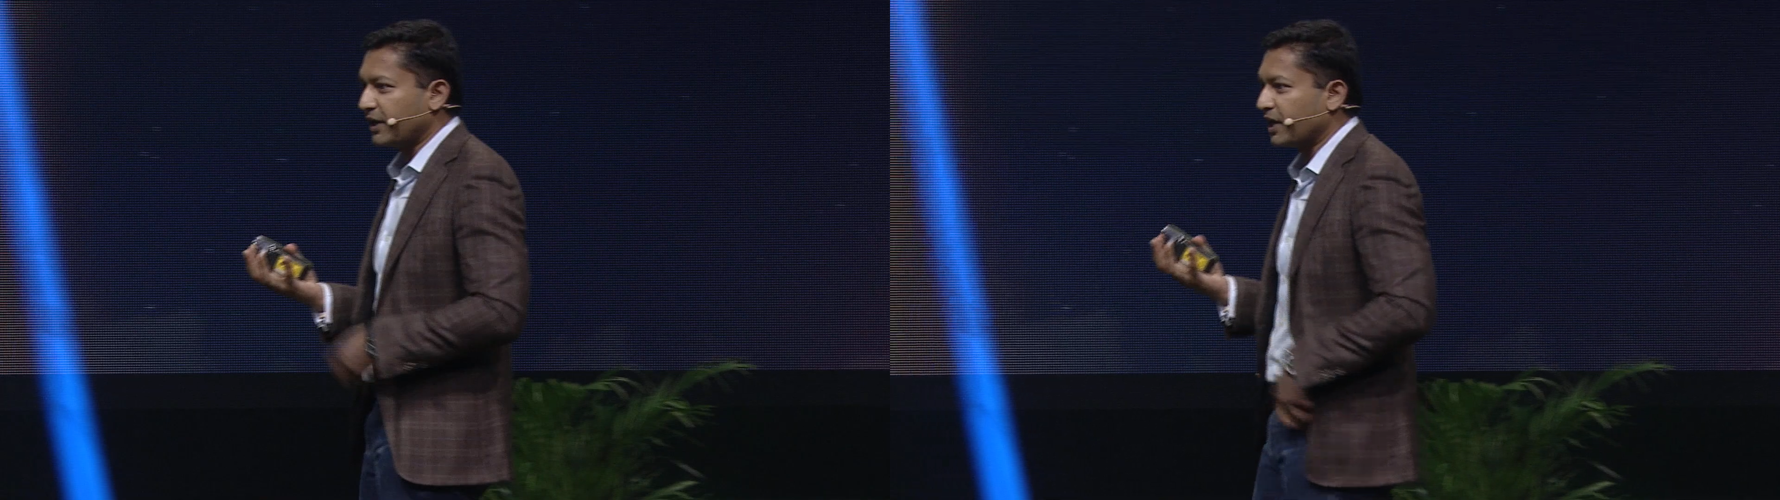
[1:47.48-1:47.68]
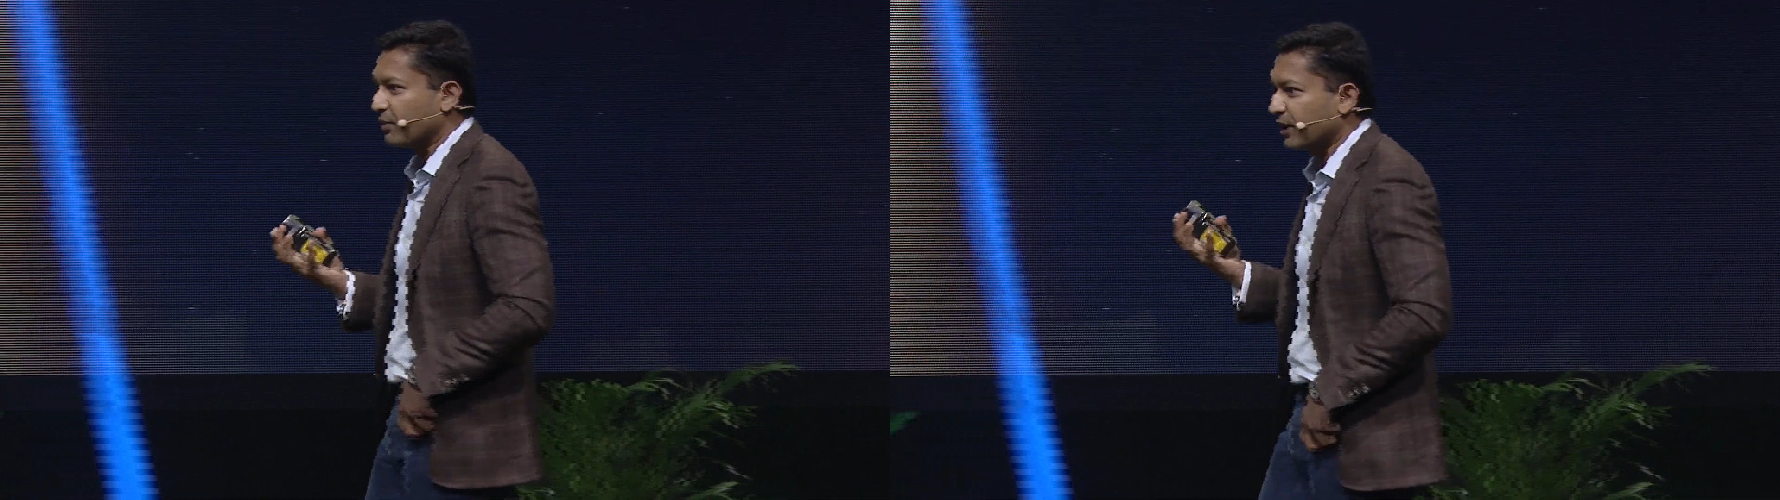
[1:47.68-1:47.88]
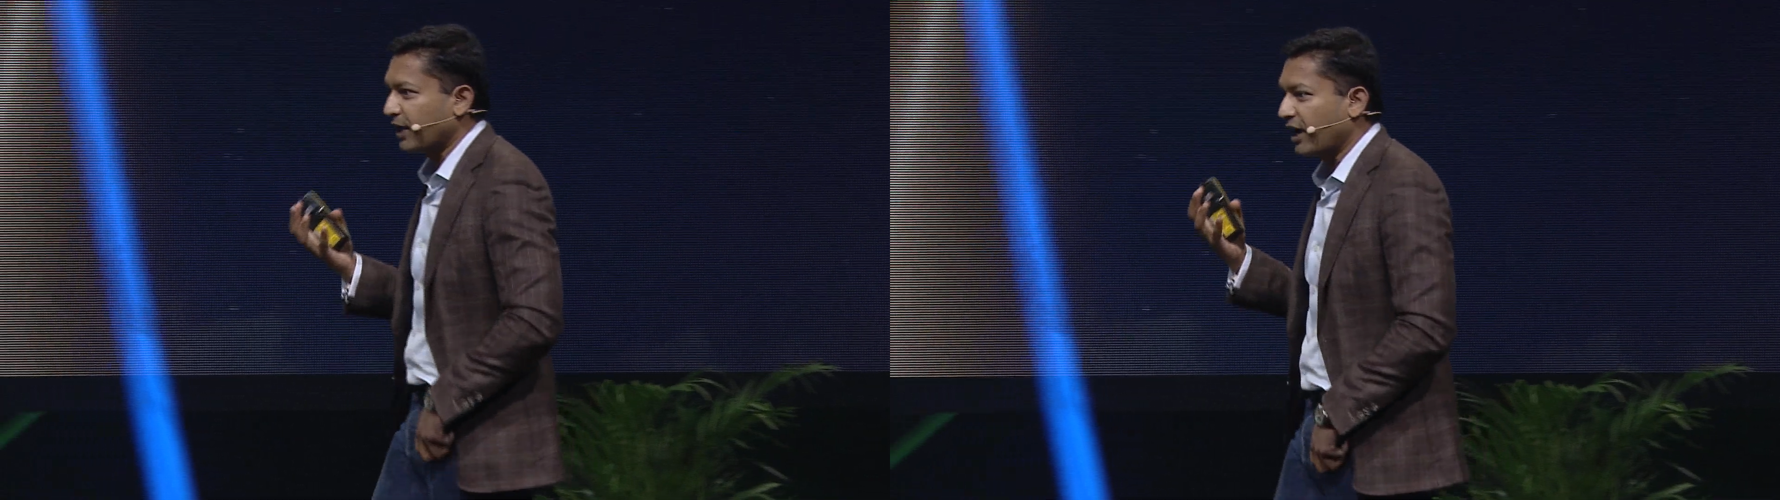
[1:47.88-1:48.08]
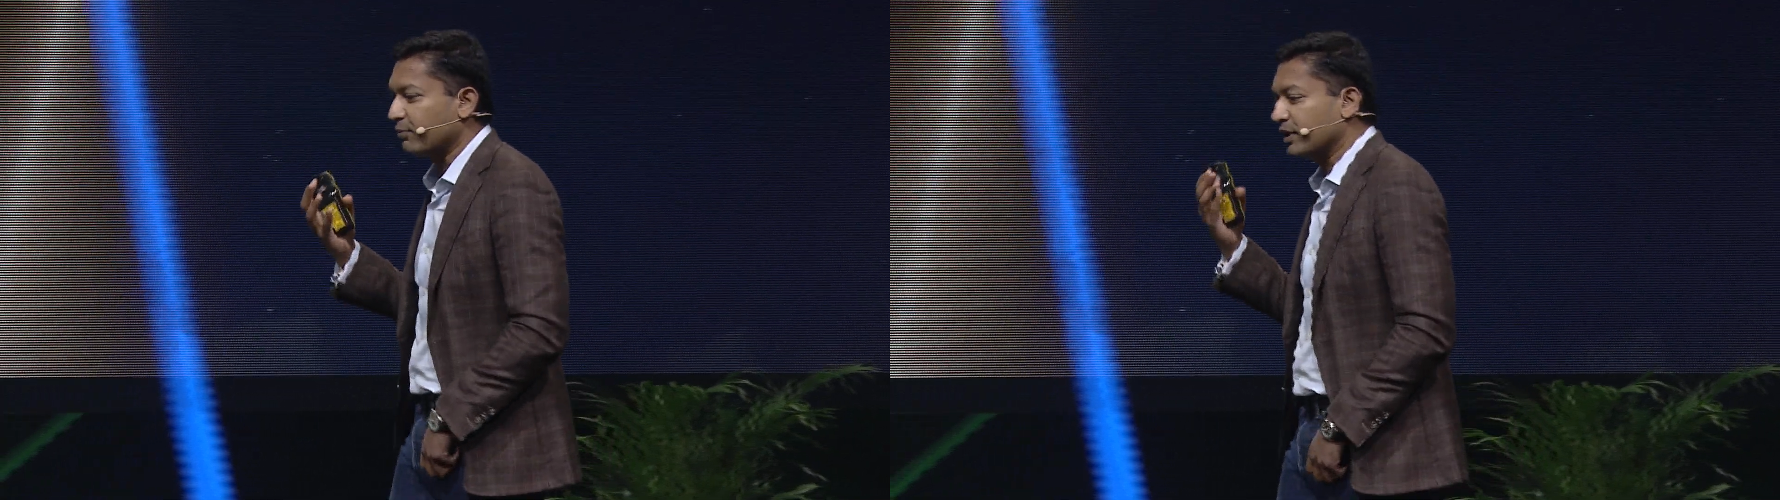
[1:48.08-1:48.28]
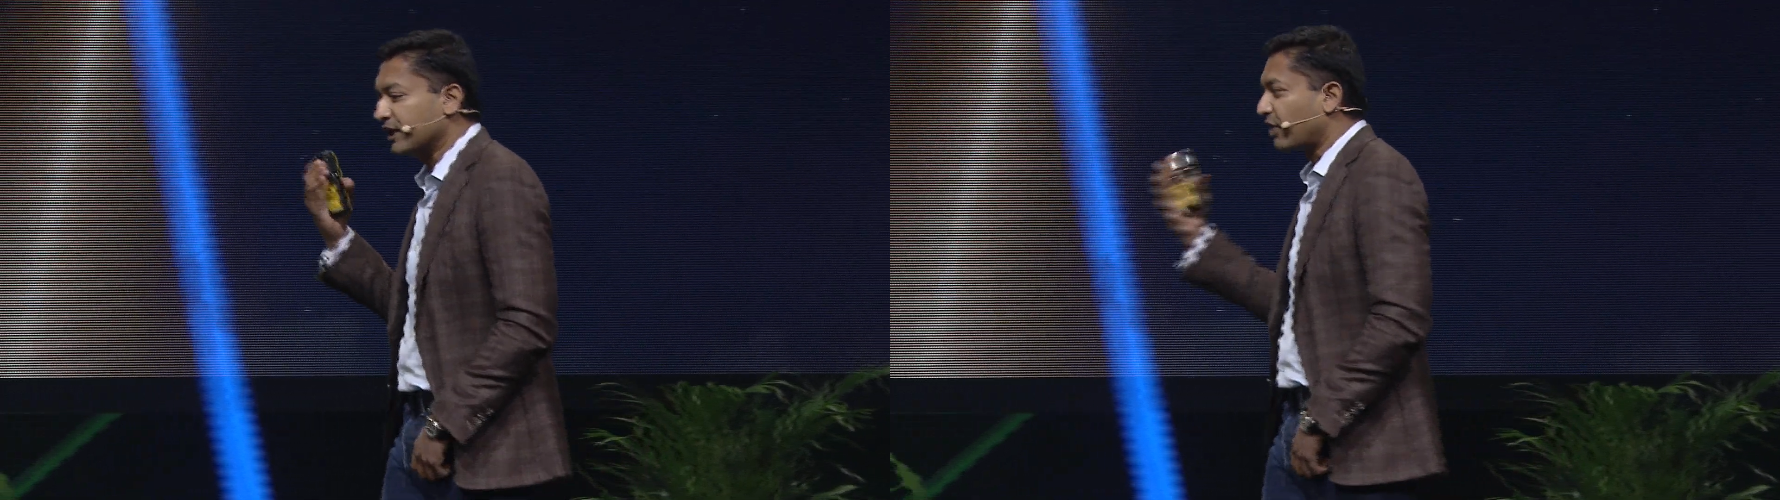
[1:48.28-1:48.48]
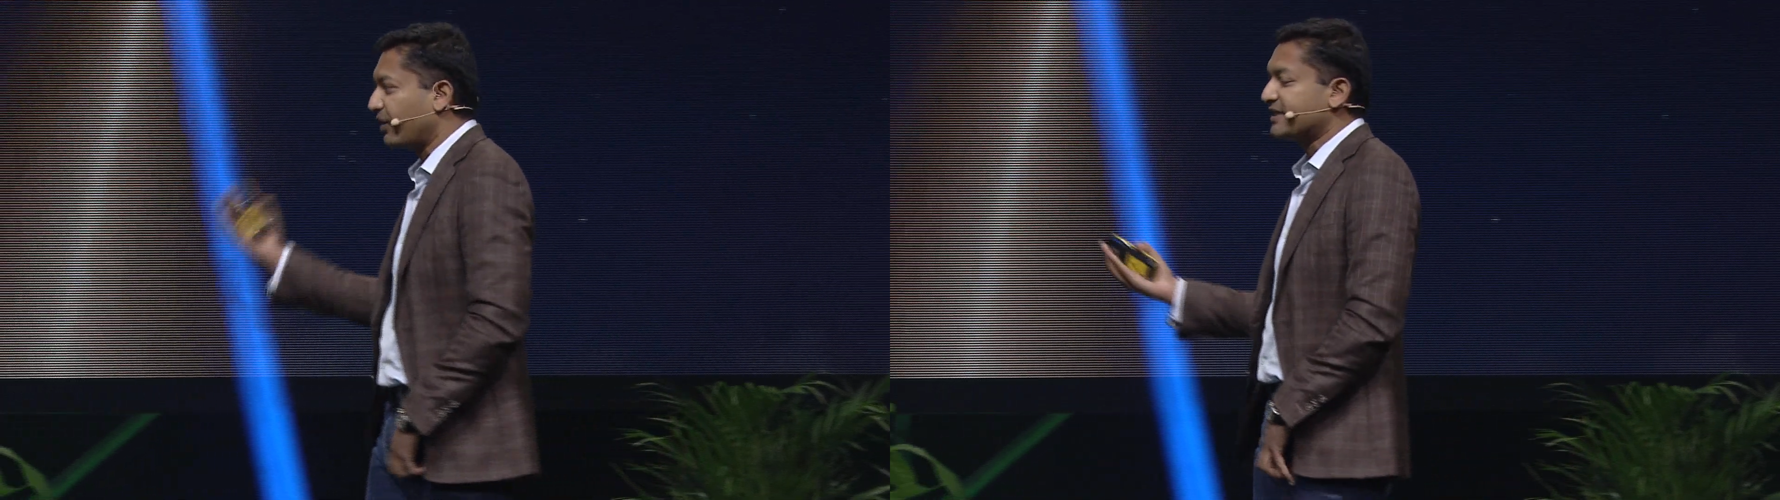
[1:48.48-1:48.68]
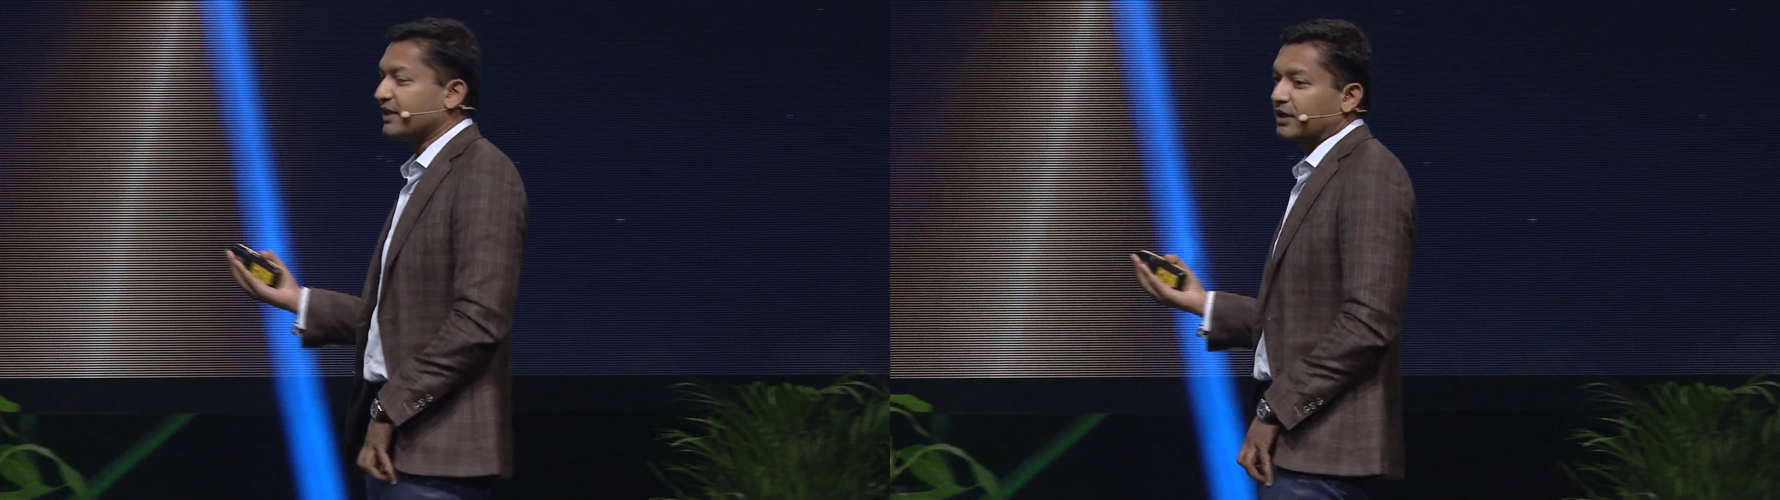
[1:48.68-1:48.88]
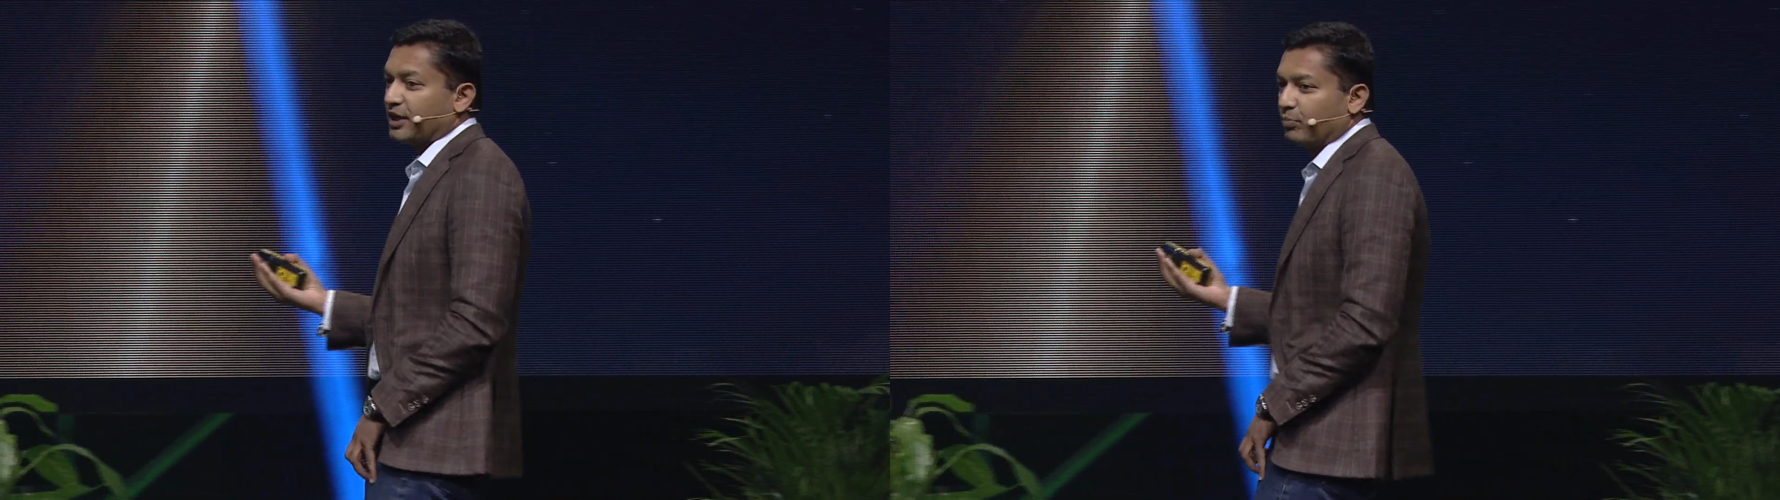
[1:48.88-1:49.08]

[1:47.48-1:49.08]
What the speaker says: and it became increasingly